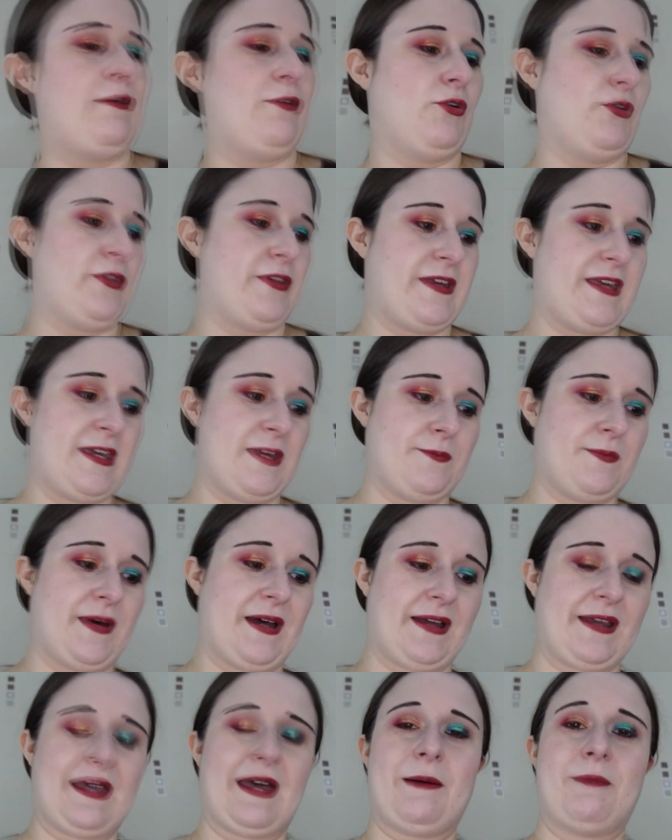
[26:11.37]
all the
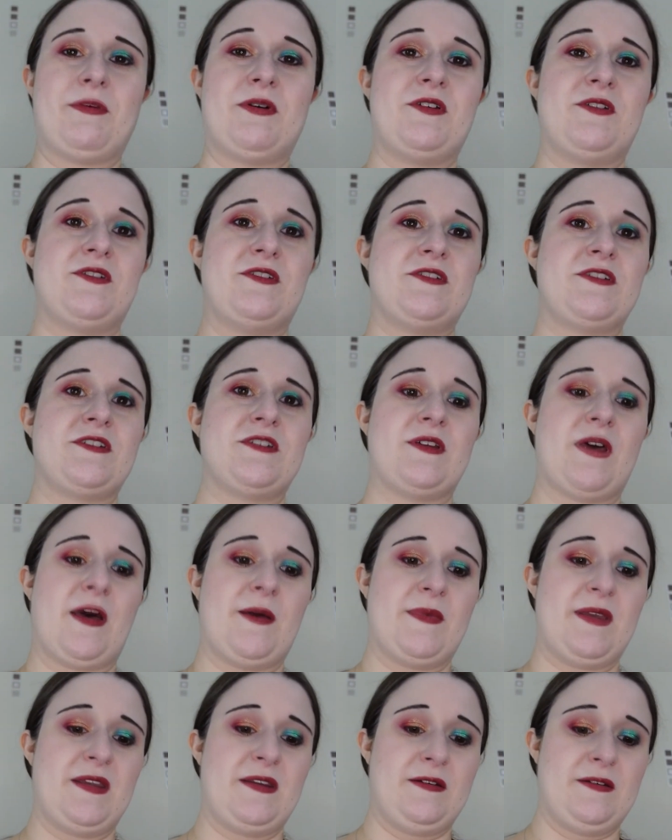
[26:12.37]
kickback happened. I
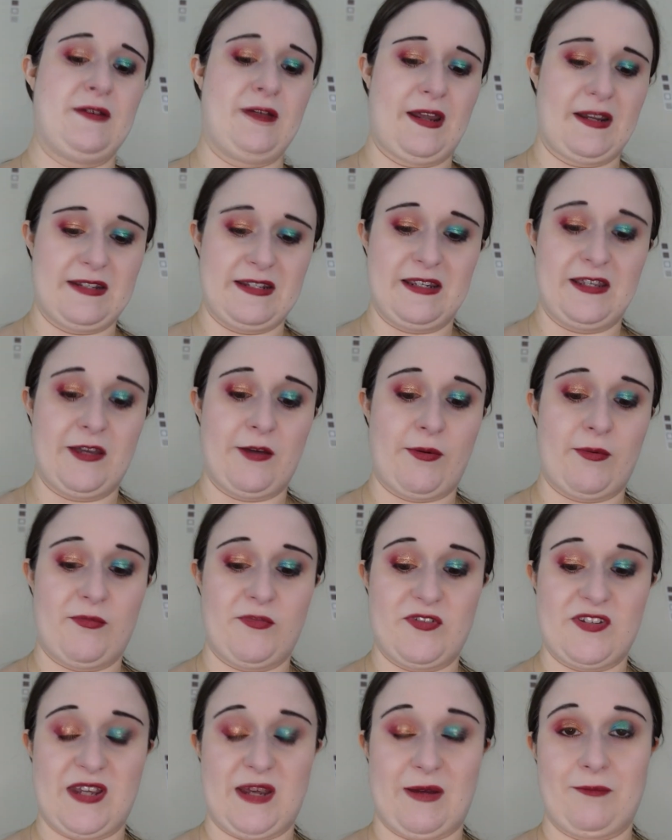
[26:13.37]
mean, I didn't go in
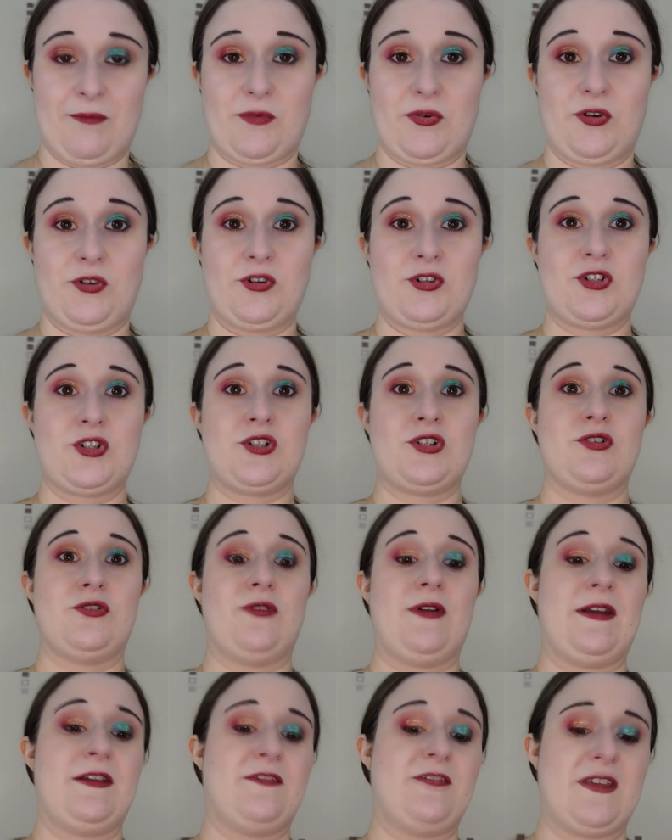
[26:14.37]
with damp brush or
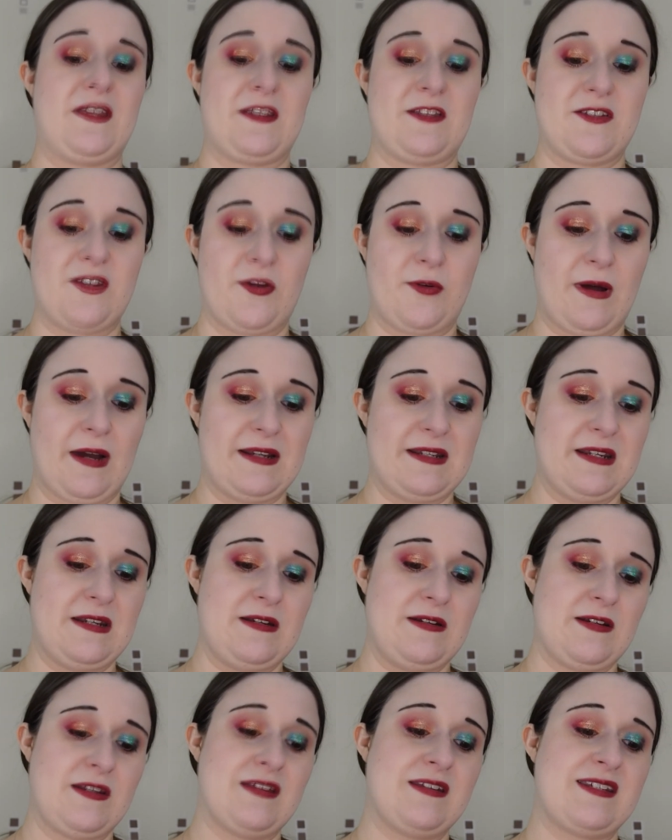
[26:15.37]
anything, so I
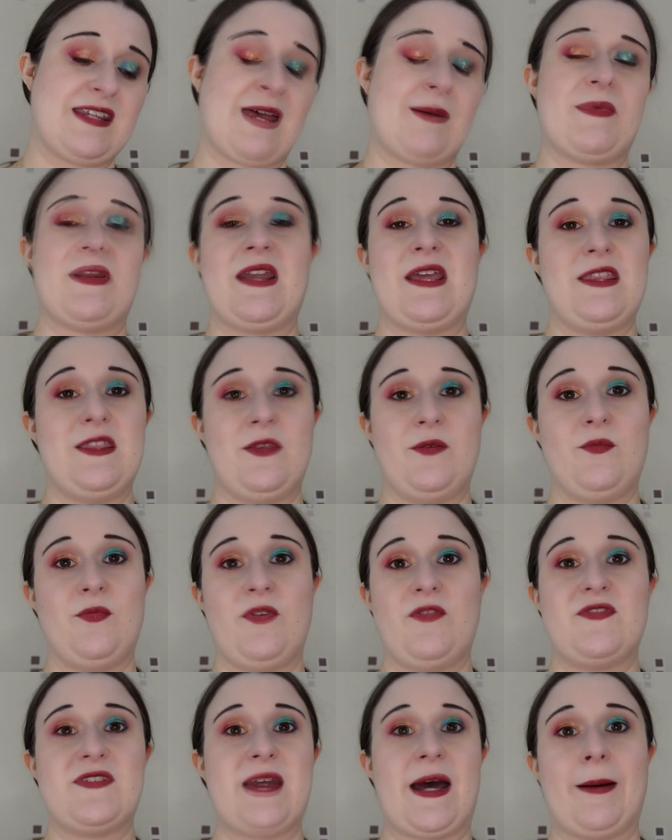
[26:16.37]
didn't contaminate them
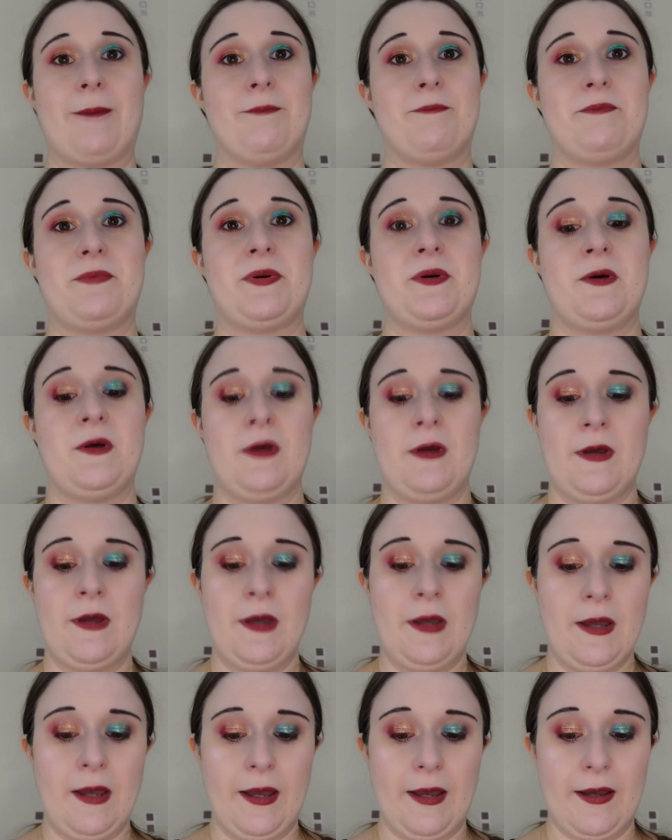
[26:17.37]
with damp.
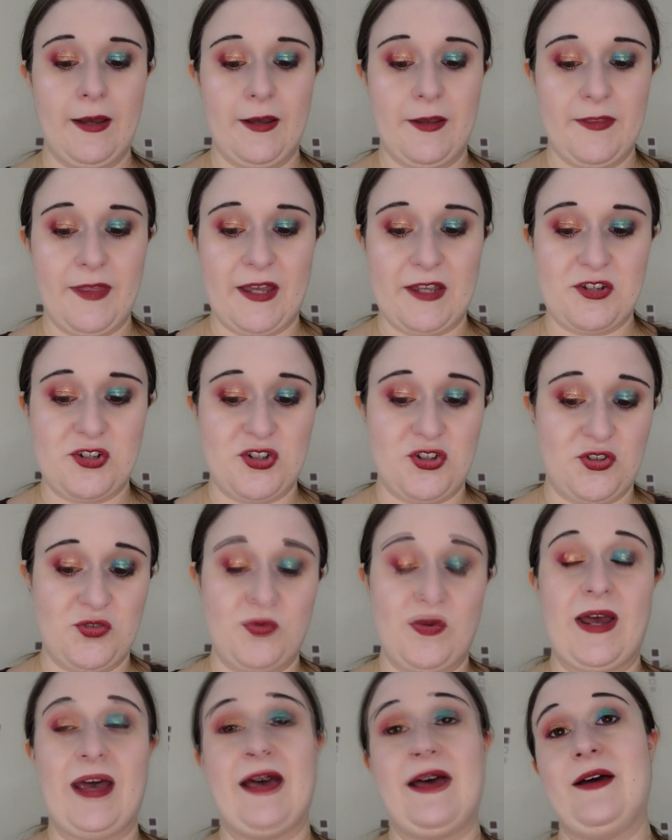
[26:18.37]
That's just
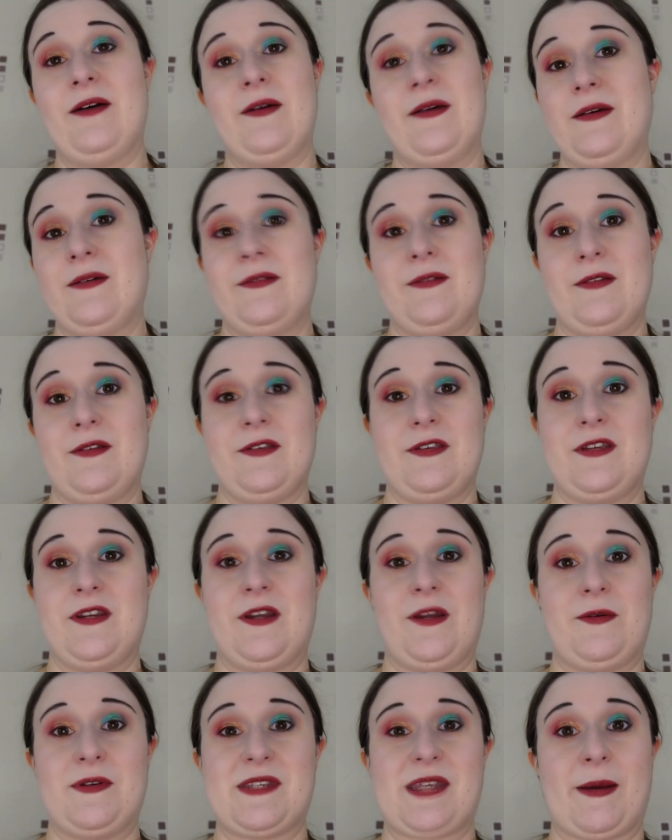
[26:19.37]
where, you
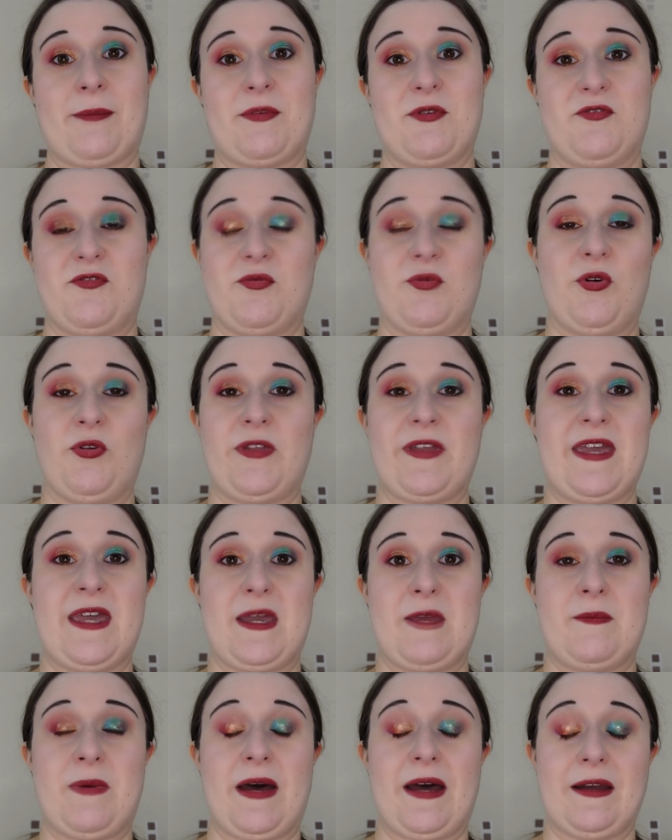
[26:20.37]
know, it's happened from all the
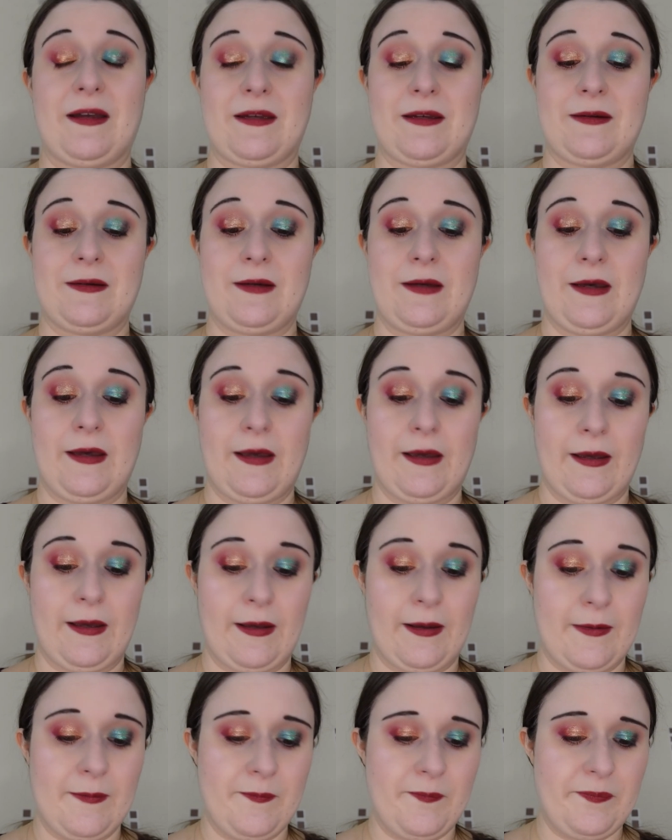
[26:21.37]
kickback.
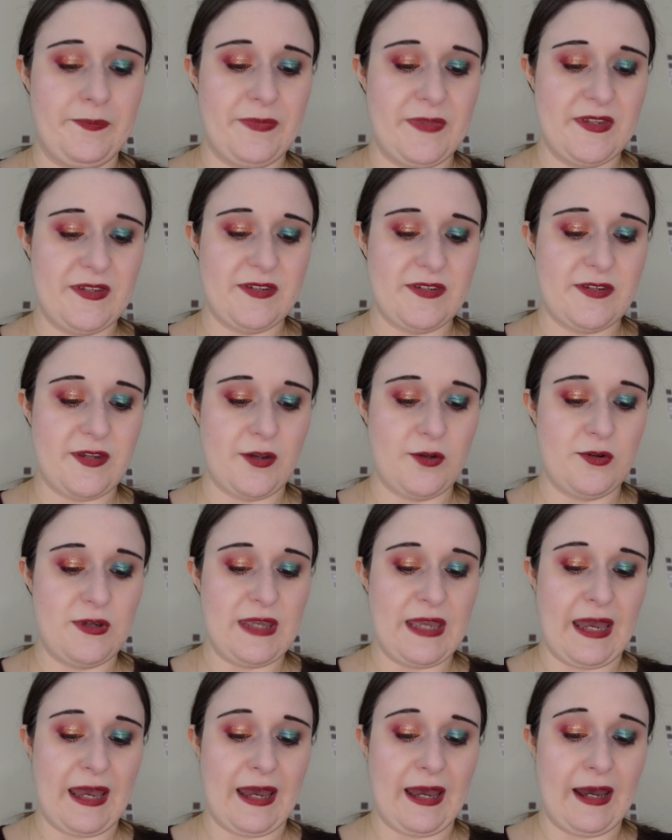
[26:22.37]
So
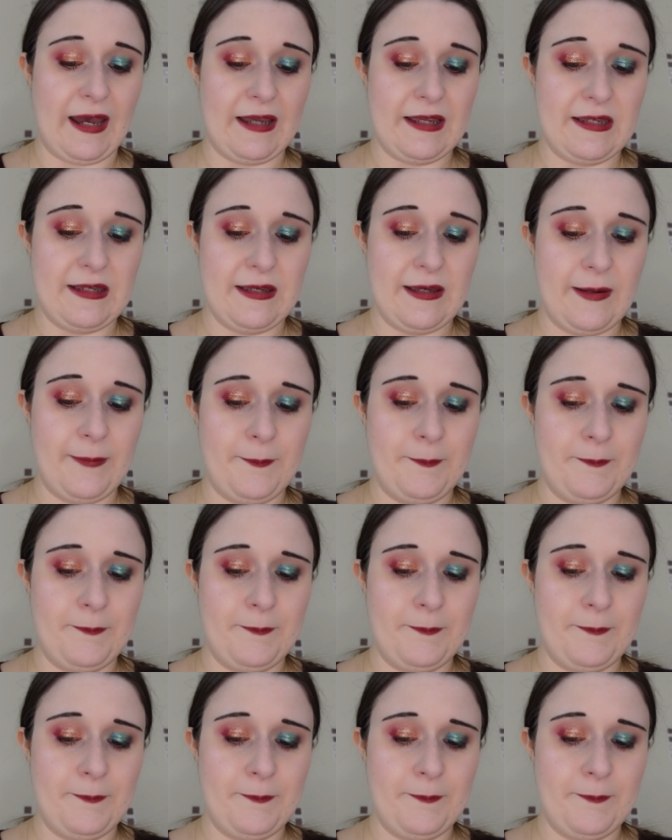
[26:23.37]
yeah, I